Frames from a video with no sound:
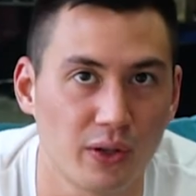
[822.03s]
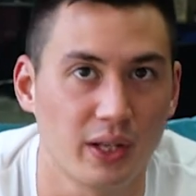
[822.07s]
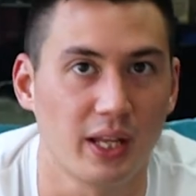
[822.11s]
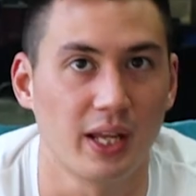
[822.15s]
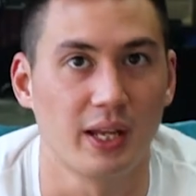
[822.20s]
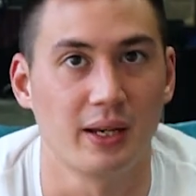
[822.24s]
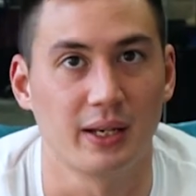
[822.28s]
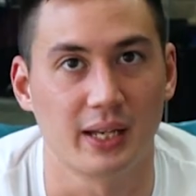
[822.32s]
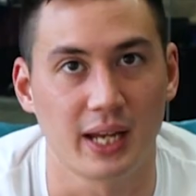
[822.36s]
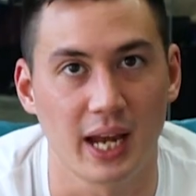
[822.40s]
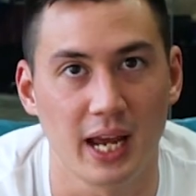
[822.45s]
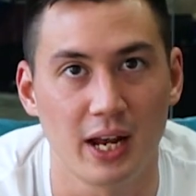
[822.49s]
and
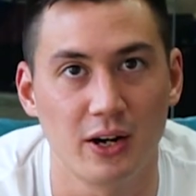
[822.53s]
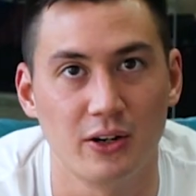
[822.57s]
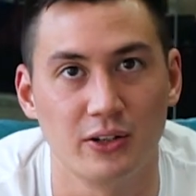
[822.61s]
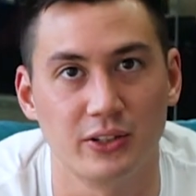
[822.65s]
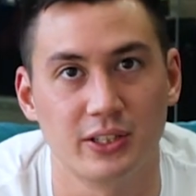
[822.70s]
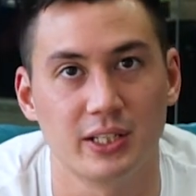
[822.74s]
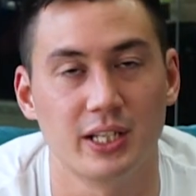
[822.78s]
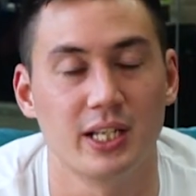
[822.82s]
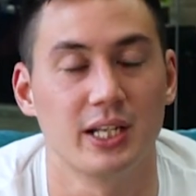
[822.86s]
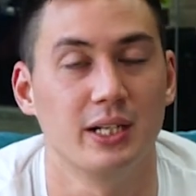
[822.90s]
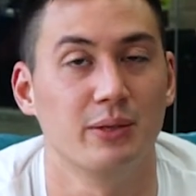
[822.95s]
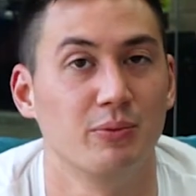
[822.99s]
then cater
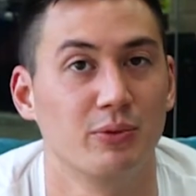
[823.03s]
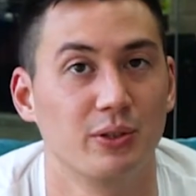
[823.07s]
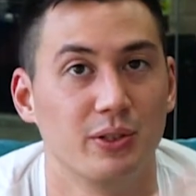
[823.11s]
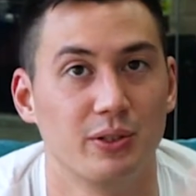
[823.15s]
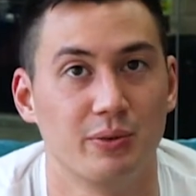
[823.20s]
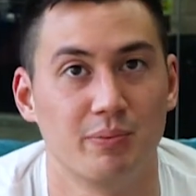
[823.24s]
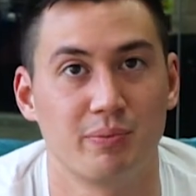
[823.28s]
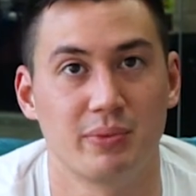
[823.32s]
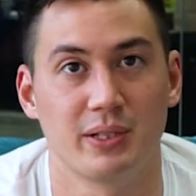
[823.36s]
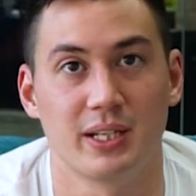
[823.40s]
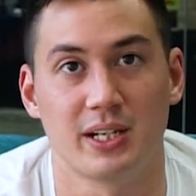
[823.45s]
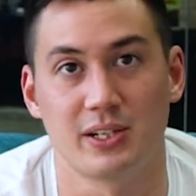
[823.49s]
to them with
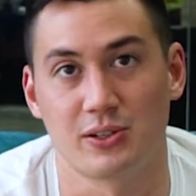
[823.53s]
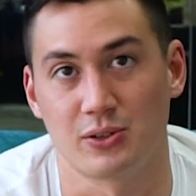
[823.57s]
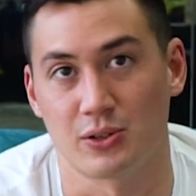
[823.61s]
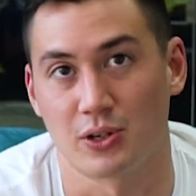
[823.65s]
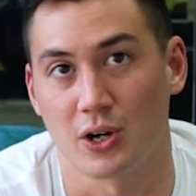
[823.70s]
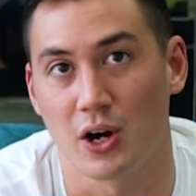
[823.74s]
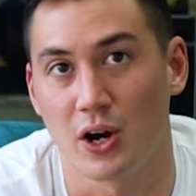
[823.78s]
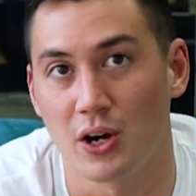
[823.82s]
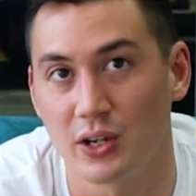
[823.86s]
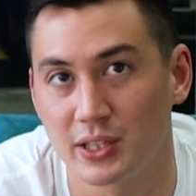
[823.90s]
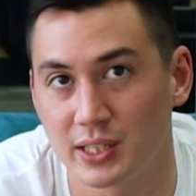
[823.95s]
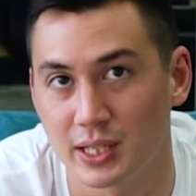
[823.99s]
potential
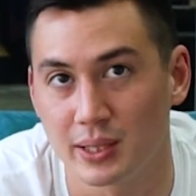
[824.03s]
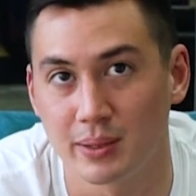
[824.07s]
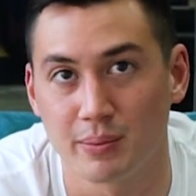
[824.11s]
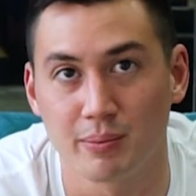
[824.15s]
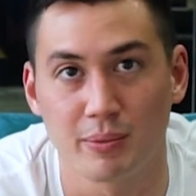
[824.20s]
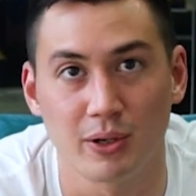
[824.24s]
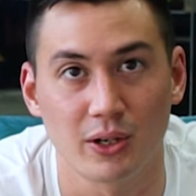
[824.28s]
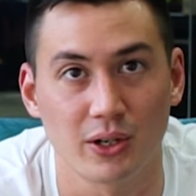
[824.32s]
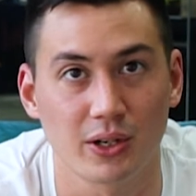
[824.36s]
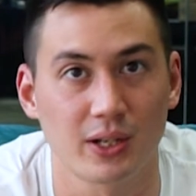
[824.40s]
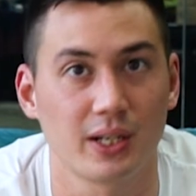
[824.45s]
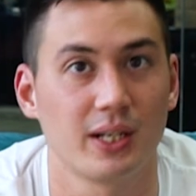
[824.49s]
content
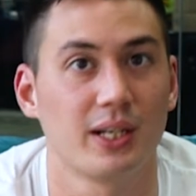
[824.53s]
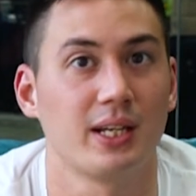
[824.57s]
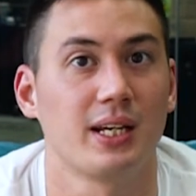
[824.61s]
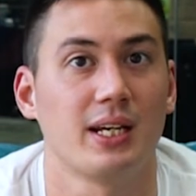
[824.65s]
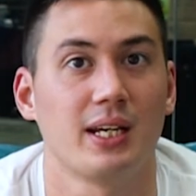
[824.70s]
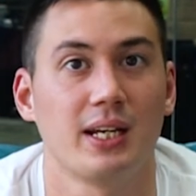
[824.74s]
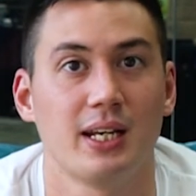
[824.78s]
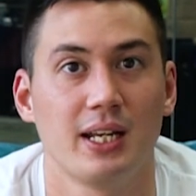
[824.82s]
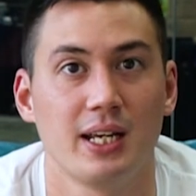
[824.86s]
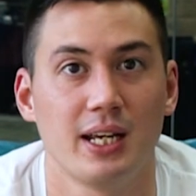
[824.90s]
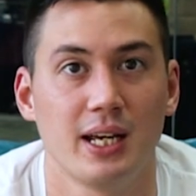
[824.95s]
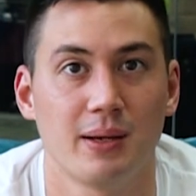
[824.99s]
marketing,
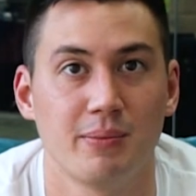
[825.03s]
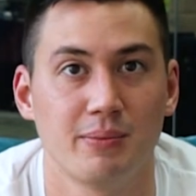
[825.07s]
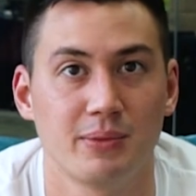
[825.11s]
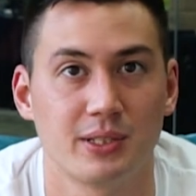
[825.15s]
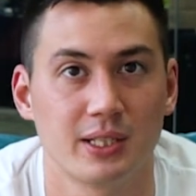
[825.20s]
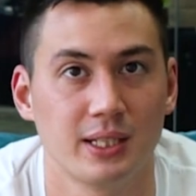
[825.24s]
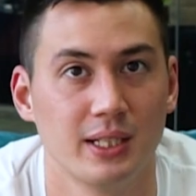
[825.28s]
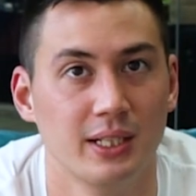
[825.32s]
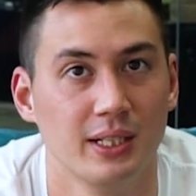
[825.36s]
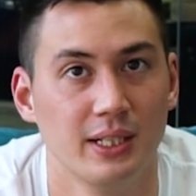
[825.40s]
EDMs.